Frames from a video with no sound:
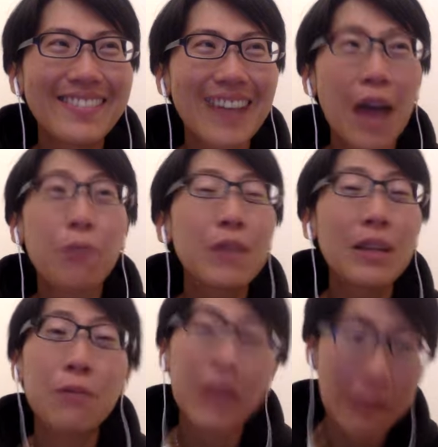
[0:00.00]
i
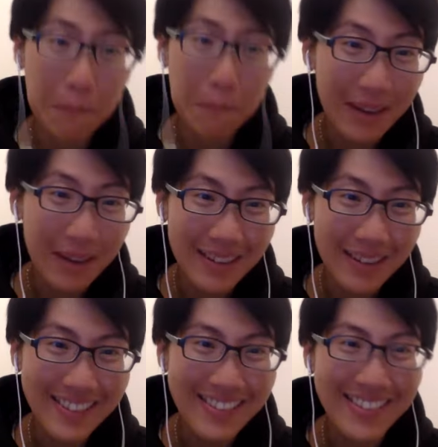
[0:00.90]
really
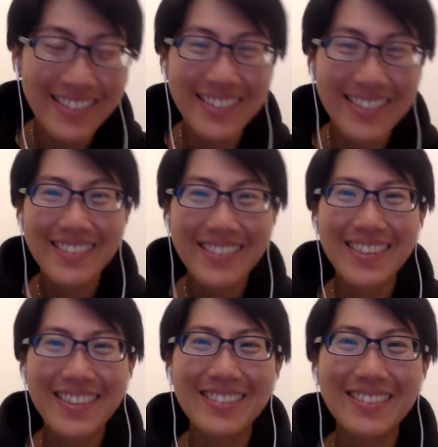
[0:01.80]
recommended
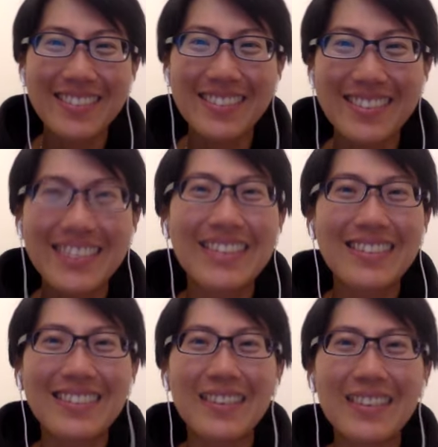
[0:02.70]
the
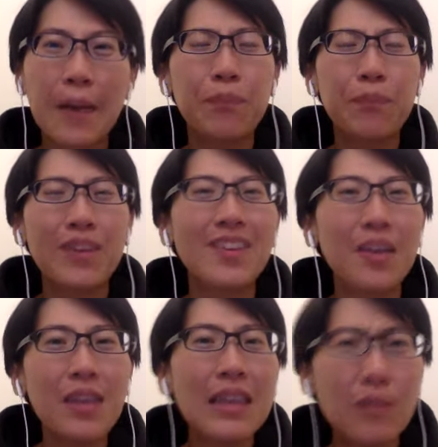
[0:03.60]
this because i
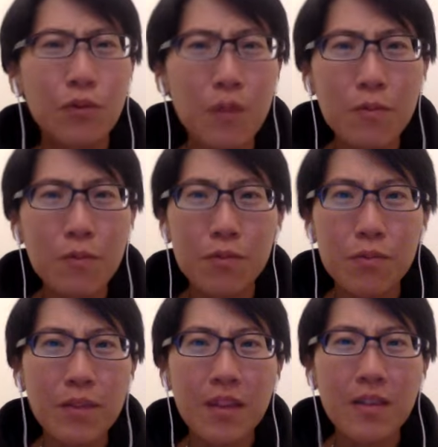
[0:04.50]
think in the dream group
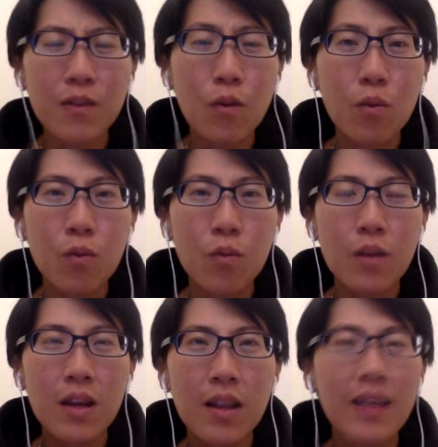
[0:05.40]
there's no
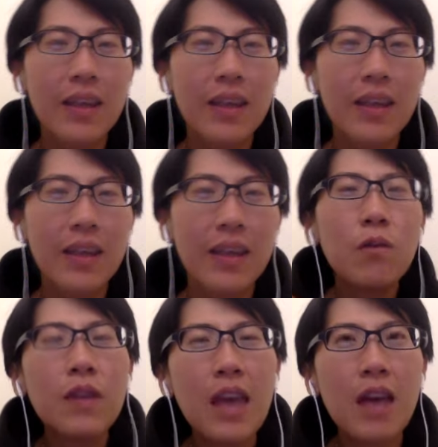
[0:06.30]
like it's
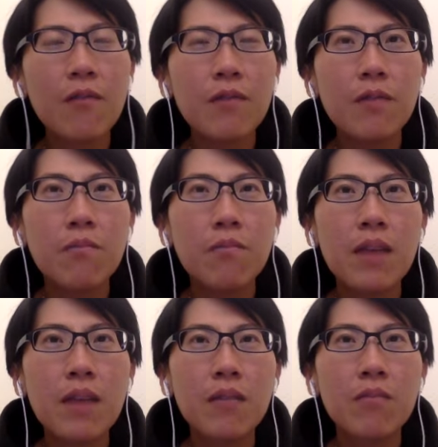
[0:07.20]
only have the
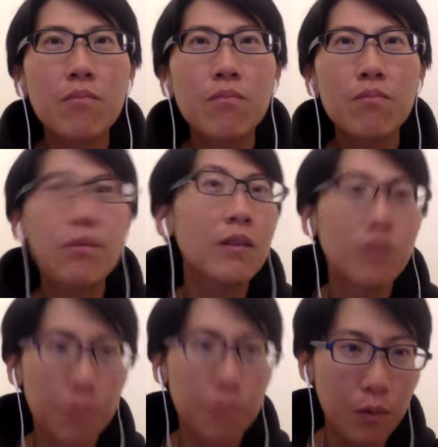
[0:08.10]
main
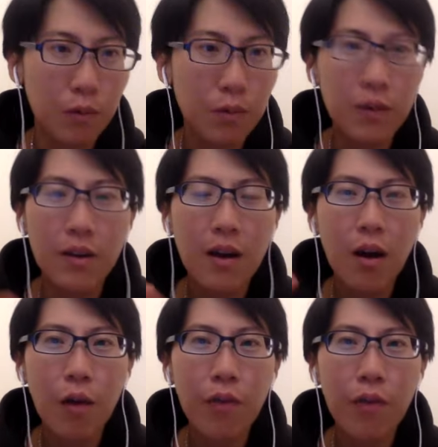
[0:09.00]
principle but
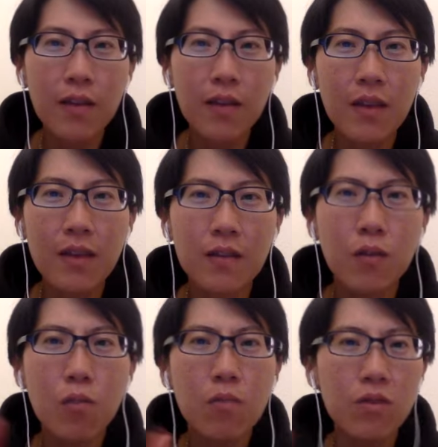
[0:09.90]
i think there's
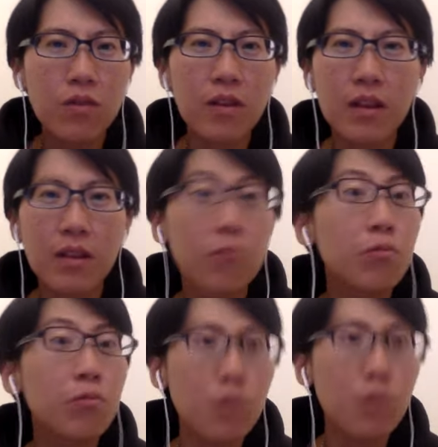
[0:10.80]
no much like
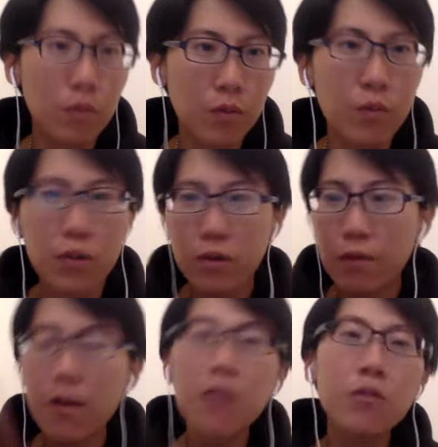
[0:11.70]
rules we just
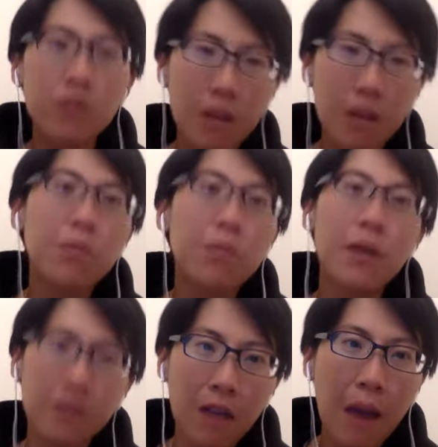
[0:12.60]
follow steps by
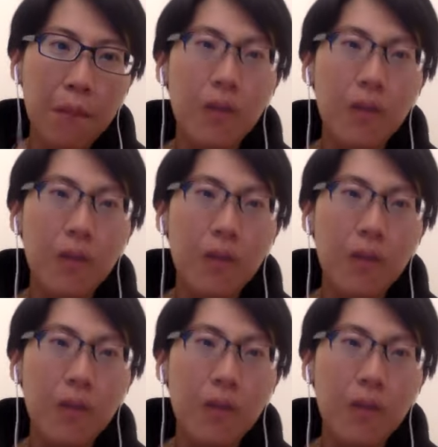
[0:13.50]
step